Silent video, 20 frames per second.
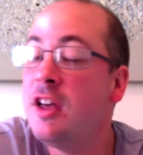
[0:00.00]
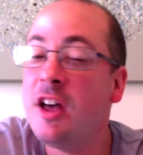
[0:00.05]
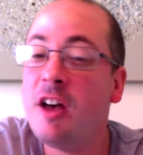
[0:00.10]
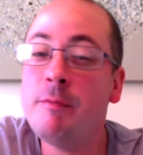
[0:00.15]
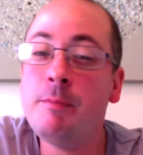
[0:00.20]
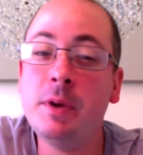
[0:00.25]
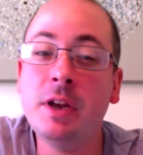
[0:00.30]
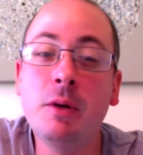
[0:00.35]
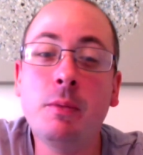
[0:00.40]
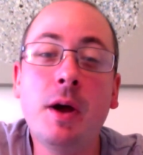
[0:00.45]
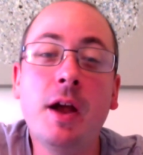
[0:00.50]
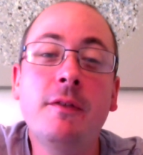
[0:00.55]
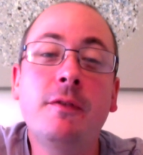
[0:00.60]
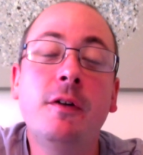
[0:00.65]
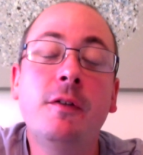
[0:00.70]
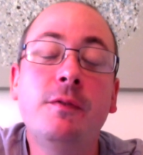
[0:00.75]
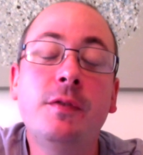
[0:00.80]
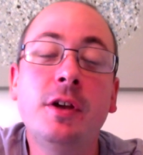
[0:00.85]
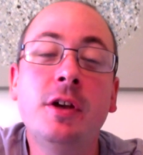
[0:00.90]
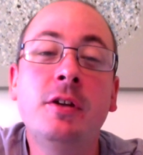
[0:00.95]
I've been away for
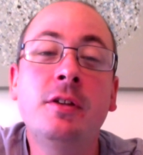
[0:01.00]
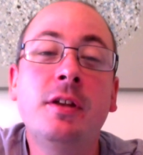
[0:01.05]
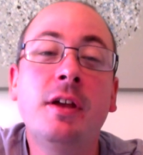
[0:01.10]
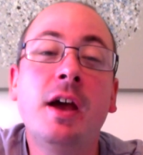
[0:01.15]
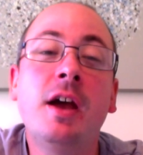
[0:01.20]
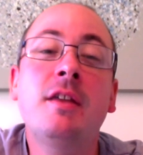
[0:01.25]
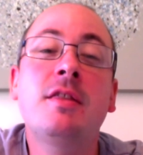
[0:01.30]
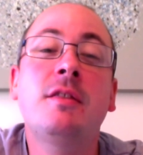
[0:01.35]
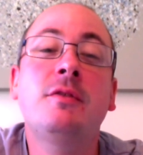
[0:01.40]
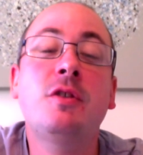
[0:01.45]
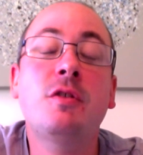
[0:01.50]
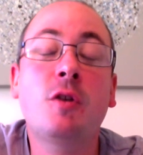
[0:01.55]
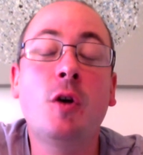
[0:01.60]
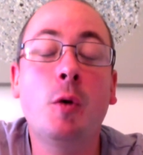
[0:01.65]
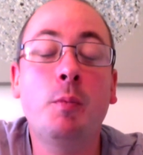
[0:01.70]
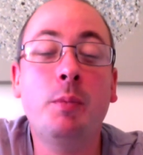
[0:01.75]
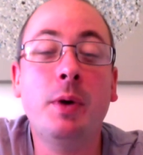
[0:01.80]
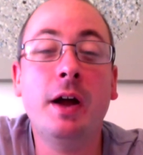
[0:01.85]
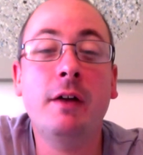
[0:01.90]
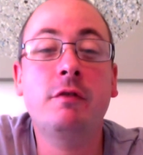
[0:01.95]
a few days, just
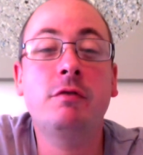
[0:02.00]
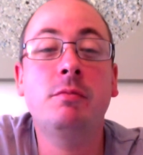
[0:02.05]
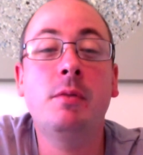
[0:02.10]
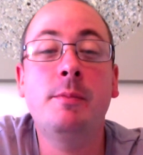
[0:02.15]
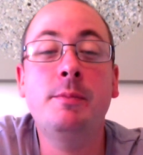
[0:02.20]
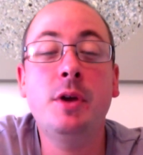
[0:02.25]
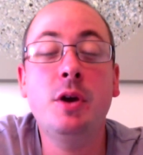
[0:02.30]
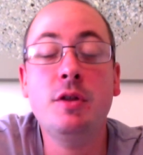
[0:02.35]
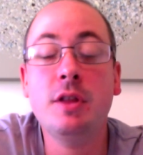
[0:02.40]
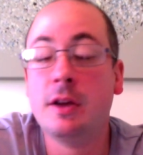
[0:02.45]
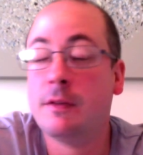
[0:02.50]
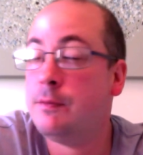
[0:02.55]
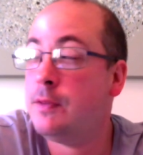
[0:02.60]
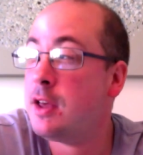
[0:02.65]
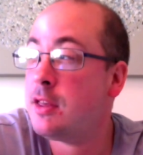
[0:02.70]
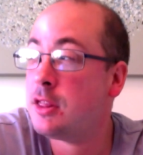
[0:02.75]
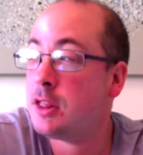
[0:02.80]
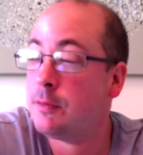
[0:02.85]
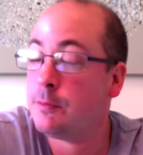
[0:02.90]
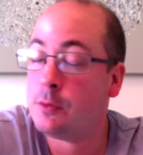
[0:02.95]
got back from a music
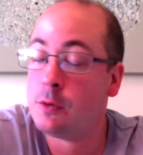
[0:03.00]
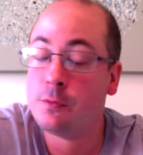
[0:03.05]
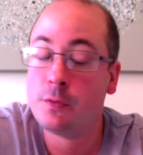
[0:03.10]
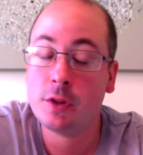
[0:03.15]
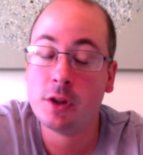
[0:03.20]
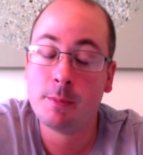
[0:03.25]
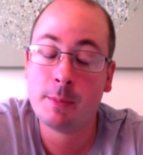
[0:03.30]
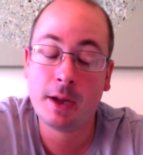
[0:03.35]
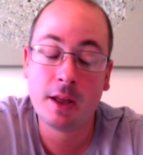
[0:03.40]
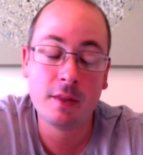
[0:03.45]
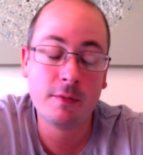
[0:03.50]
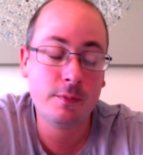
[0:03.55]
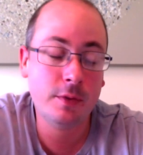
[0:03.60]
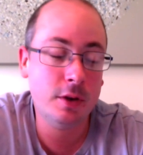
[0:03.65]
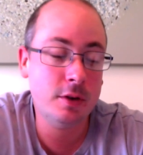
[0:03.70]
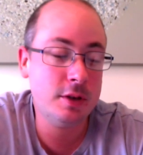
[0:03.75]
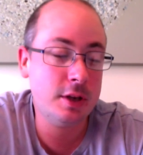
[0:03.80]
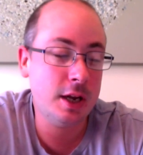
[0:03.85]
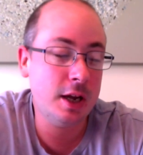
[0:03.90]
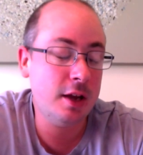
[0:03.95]
festival for the past
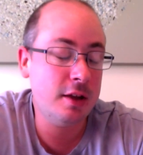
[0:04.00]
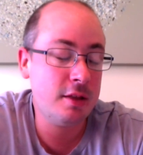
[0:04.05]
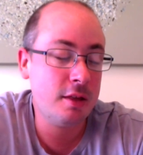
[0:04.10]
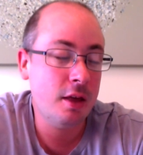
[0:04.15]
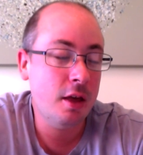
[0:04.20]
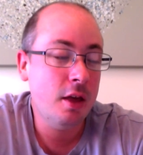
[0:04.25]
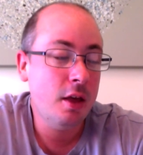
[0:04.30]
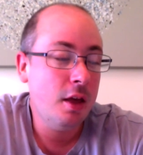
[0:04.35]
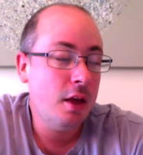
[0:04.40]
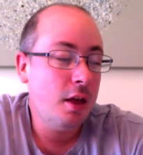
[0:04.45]
few days,